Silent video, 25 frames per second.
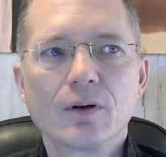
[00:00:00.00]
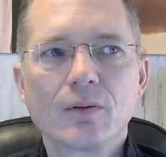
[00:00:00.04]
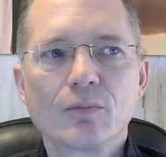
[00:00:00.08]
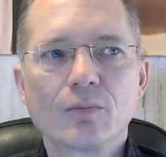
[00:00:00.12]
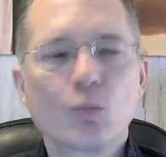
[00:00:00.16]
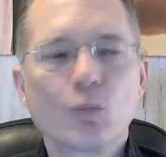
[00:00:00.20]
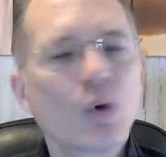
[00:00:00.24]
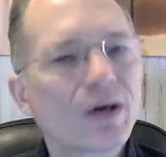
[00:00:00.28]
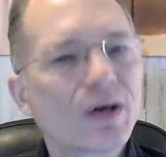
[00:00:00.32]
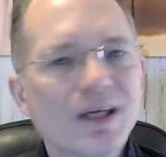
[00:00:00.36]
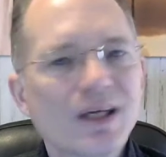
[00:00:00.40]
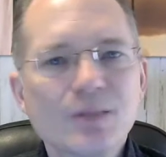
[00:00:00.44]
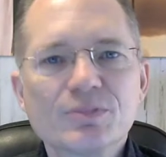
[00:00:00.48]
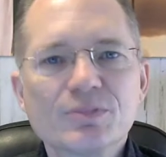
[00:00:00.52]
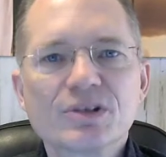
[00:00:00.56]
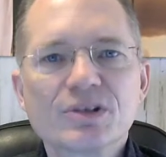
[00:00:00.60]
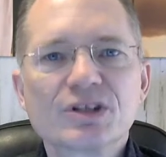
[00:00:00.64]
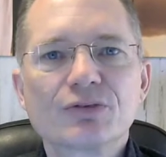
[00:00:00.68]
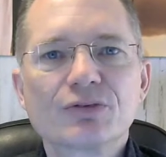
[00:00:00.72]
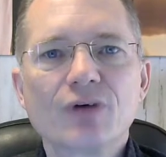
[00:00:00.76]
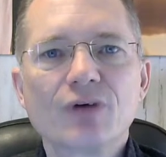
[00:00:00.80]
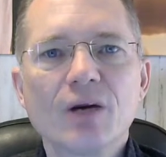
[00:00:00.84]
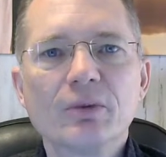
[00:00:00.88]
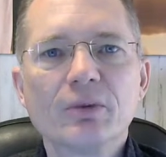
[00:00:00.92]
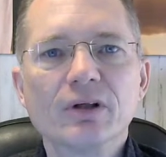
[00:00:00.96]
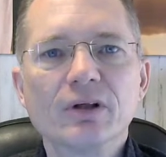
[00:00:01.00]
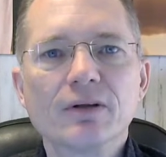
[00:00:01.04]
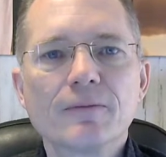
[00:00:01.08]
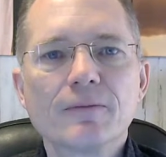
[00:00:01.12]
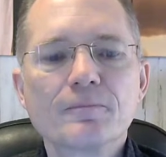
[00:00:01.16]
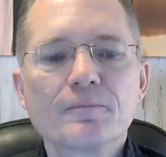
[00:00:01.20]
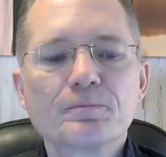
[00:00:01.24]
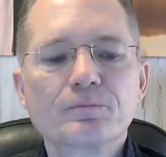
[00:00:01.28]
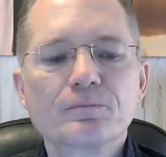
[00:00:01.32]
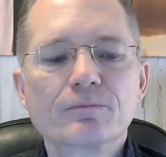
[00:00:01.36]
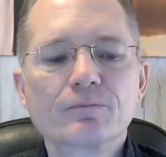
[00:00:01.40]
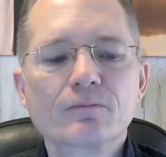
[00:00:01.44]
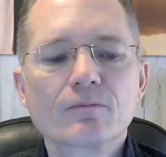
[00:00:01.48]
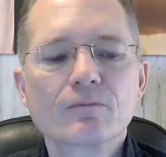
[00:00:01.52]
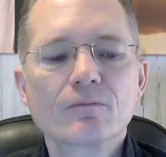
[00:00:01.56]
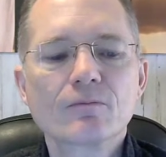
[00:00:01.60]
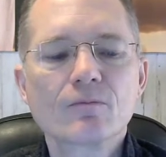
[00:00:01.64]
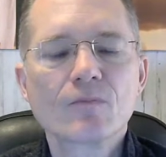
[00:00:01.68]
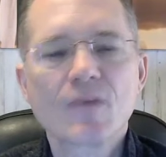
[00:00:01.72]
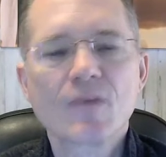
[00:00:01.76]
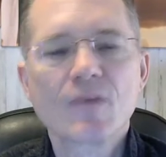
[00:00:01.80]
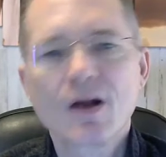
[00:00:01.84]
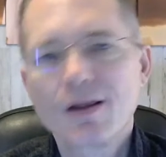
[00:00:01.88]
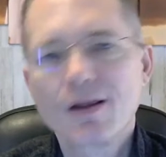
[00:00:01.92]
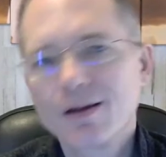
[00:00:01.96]
What keeps us from it?
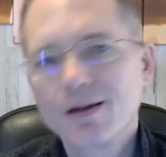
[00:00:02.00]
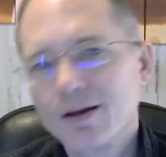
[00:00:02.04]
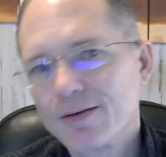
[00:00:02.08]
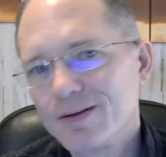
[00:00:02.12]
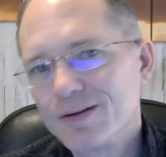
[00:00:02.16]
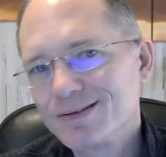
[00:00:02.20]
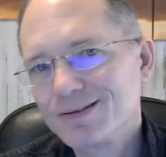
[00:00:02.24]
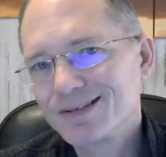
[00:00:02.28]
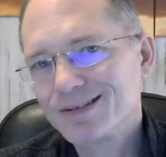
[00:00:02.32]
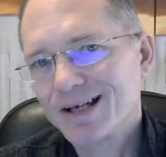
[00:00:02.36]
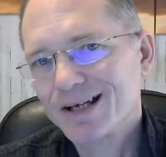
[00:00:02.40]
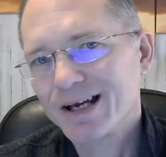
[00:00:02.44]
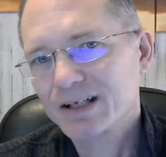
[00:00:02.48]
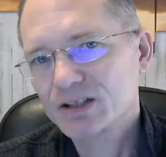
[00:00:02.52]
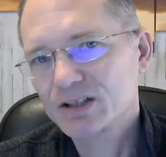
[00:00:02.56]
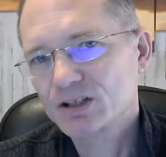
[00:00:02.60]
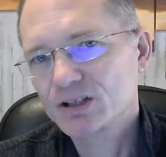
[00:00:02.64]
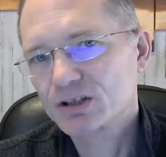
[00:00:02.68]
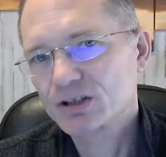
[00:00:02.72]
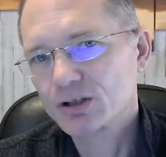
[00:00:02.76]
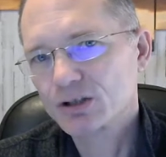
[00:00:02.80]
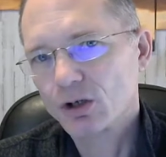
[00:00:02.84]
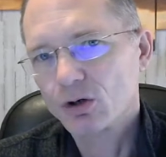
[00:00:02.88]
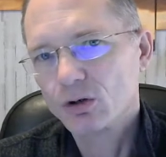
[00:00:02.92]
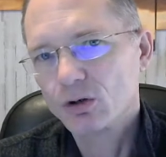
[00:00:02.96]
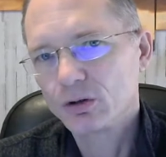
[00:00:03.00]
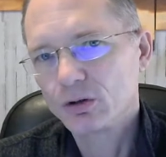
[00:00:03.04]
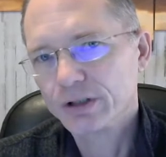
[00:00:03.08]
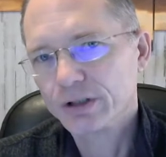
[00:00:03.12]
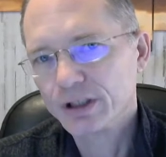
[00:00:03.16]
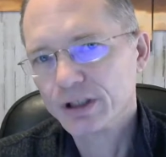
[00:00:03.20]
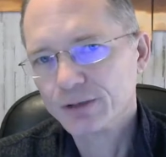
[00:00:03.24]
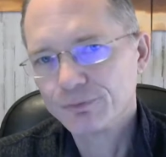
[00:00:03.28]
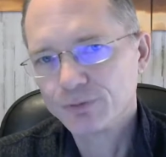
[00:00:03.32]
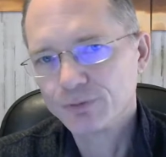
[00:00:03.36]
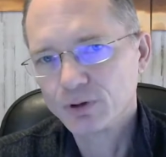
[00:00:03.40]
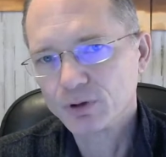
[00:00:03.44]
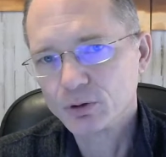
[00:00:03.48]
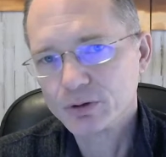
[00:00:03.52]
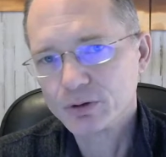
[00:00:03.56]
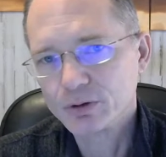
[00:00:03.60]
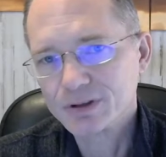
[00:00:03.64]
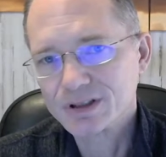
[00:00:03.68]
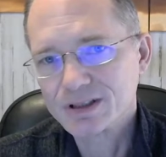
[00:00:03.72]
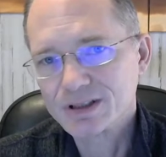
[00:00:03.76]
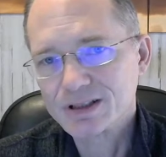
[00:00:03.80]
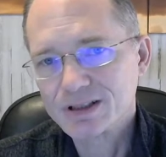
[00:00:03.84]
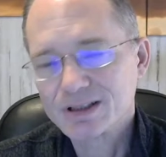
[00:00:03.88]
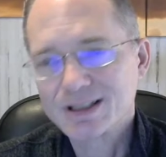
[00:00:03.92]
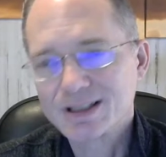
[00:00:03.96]
These external
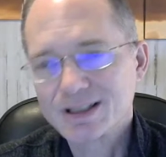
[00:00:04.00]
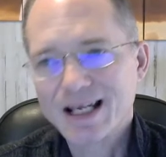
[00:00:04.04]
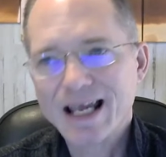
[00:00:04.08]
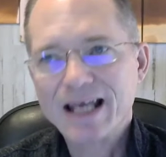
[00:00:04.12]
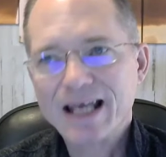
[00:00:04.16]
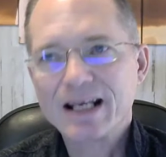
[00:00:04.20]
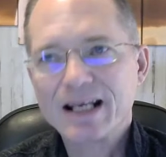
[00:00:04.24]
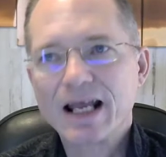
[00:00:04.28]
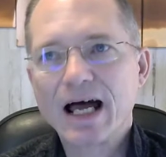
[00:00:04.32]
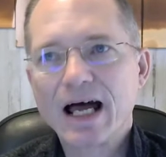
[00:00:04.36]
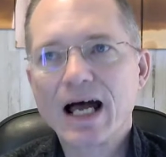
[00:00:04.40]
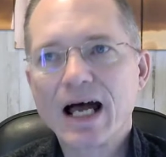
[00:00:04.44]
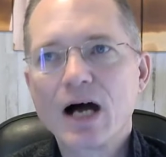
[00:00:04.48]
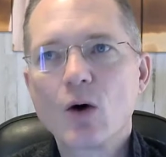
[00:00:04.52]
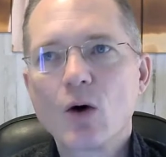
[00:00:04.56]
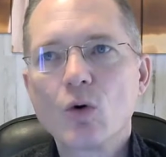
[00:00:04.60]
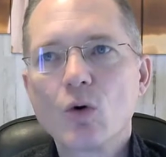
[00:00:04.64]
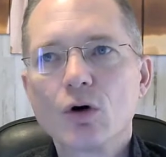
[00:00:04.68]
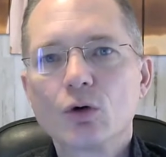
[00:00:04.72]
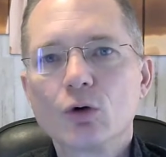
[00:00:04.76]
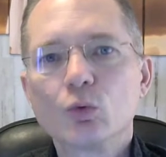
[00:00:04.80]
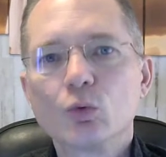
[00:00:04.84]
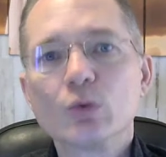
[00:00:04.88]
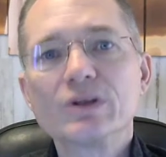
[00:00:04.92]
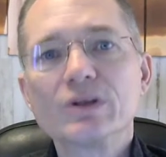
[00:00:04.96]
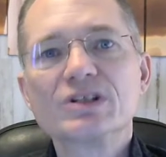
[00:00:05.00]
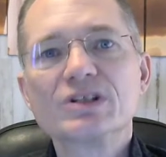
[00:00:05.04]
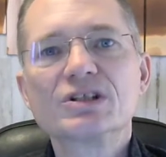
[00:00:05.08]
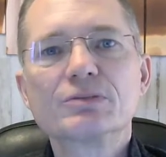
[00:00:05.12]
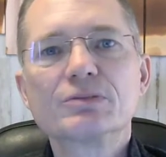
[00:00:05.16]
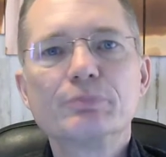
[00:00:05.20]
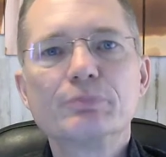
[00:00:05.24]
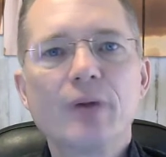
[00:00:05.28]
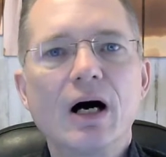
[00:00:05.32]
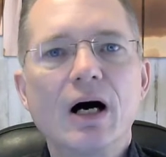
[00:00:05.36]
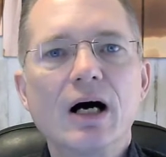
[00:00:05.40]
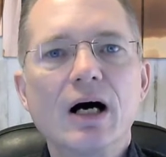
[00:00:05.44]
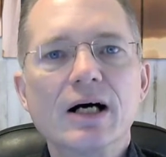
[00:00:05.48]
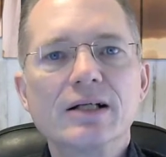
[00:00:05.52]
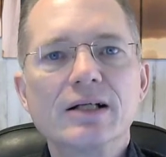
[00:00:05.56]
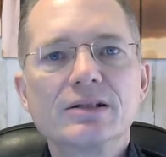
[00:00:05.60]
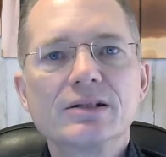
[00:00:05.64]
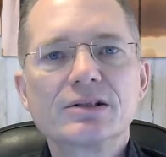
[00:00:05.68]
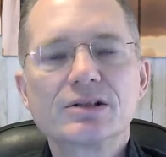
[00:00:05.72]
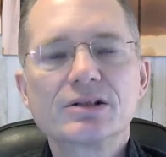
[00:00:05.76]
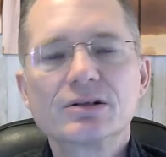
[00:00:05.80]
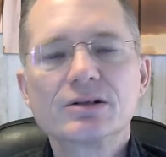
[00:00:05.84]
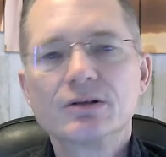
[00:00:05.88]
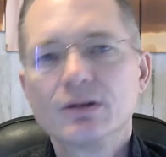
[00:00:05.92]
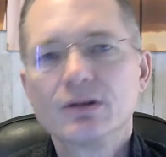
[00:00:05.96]
influences and our
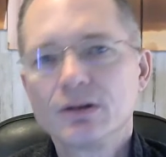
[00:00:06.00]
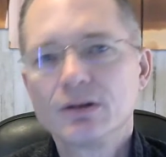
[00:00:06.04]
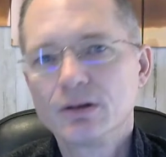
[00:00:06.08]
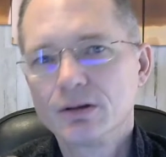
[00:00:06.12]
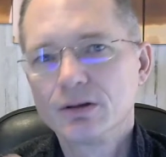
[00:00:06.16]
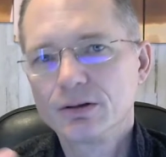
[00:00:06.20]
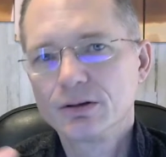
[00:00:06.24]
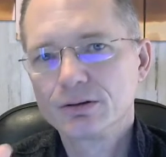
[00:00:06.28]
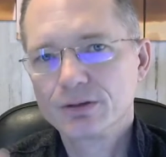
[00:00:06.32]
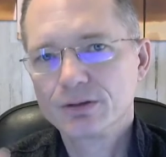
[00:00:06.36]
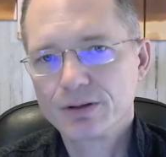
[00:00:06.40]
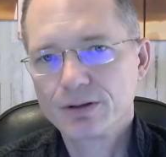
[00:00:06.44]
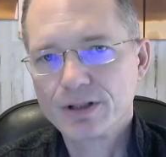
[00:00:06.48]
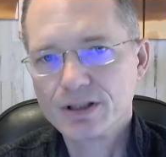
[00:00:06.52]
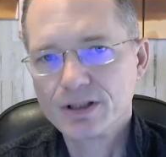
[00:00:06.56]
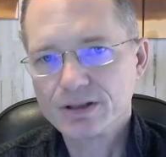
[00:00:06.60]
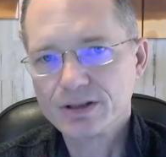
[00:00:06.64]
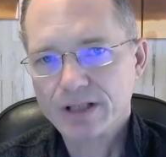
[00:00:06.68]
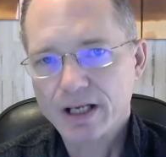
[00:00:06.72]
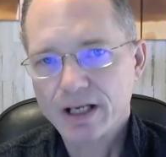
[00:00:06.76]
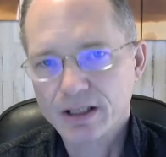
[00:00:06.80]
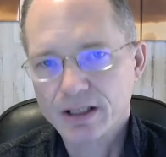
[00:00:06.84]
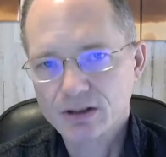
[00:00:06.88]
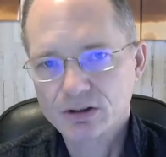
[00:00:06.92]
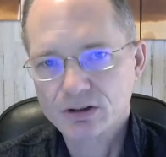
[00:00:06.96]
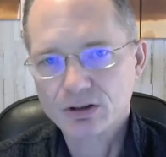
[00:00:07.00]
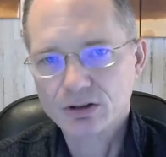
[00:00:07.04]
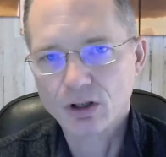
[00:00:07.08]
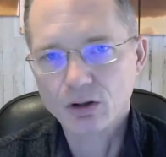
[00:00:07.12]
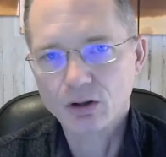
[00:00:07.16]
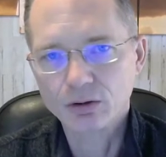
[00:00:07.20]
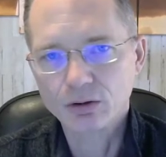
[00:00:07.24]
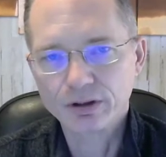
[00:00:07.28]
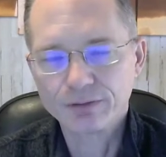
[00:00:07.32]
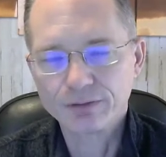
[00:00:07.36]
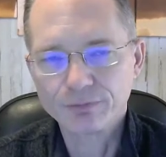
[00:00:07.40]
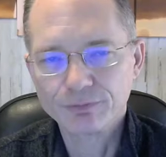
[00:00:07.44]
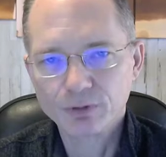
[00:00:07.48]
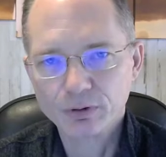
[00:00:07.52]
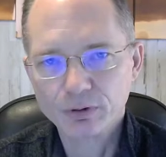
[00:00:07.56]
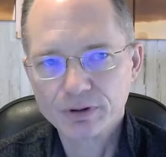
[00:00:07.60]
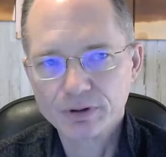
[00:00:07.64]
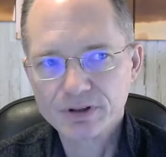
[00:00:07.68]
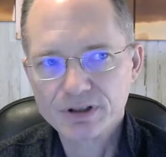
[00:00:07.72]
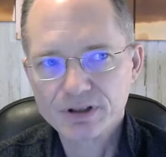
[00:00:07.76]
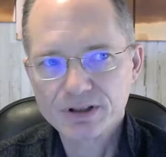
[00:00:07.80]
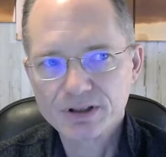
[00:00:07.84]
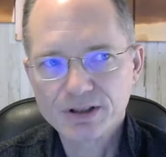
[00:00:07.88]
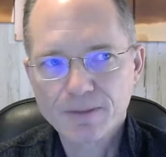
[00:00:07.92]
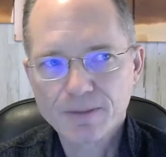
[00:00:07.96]
response to these external
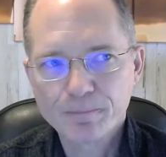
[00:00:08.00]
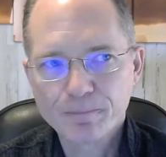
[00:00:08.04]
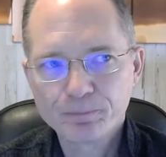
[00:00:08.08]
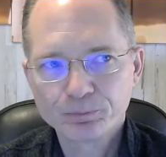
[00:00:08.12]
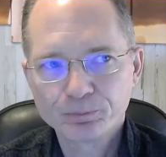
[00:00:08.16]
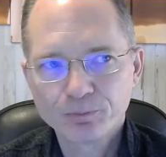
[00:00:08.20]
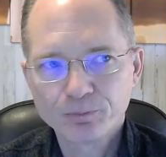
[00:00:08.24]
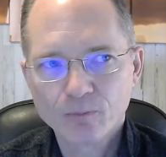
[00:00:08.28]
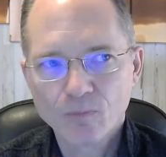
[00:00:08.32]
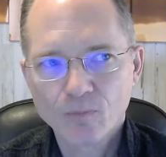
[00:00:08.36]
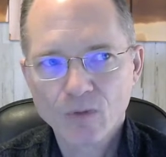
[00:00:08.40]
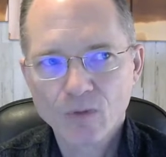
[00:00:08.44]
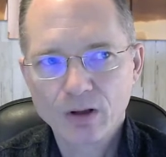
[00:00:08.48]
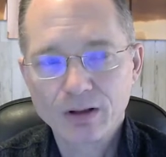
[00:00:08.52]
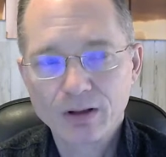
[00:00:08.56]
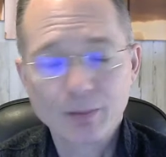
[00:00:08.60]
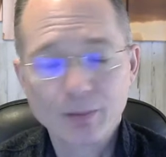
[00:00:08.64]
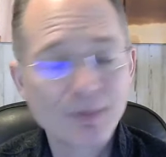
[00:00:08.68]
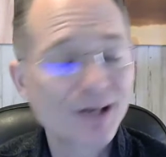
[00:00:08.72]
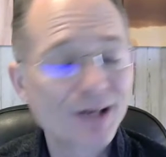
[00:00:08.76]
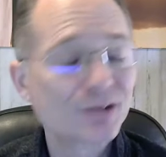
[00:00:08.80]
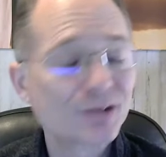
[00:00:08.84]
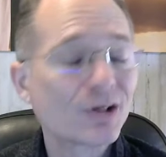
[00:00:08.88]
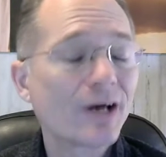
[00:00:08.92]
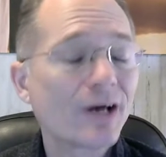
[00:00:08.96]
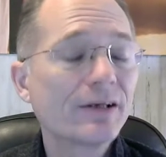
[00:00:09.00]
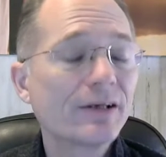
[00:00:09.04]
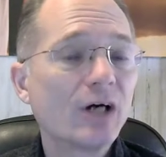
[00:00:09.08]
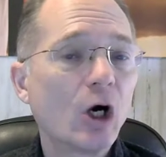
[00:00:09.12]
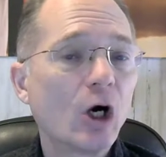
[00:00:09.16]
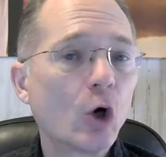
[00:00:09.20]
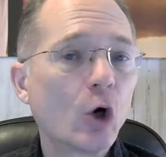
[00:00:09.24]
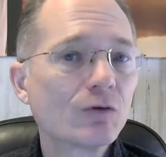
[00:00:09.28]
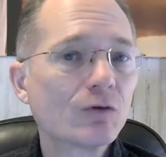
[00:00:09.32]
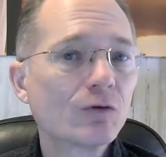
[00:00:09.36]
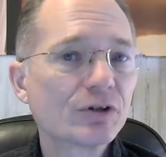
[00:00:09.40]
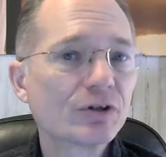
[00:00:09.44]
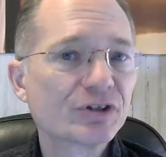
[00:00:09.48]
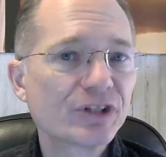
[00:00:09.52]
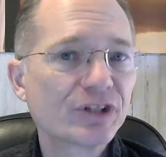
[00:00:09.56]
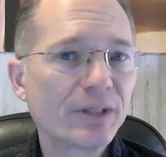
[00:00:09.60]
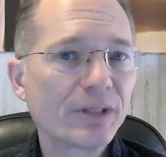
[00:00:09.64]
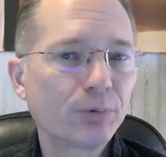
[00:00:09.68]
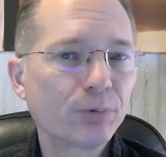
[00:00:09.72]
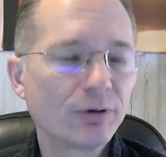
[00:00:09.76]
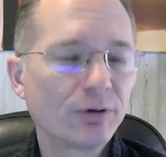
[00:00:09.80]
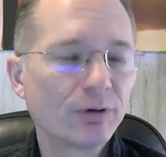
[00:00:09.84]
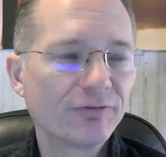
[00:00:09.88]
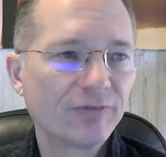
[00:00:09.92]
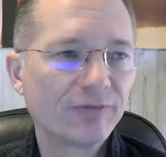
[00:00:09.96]
influences. Now, I'm not trying to
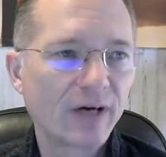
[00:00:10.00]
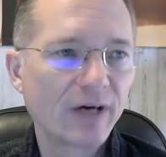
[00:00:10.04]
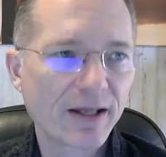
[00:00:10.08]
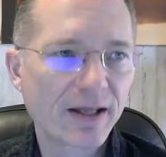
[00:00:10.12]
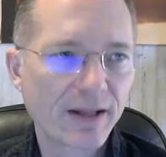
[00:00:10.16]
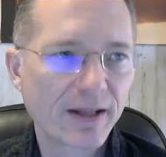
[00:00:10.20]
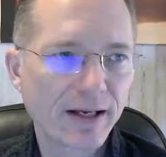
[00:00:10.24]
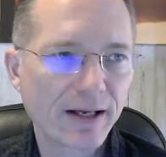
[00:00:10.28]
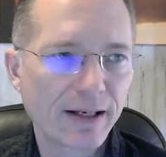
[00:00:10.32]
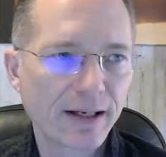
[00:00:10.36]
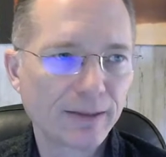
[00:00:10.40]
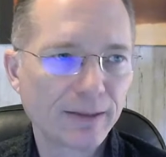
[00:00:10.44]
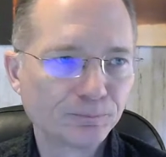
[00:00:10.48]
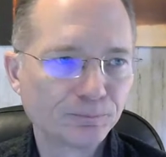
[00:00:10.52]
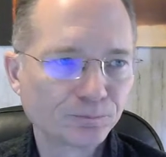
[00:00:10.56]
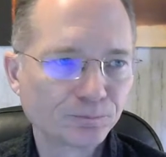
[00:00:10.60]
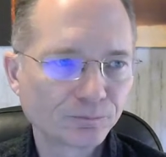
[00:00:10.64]
oversimplify that,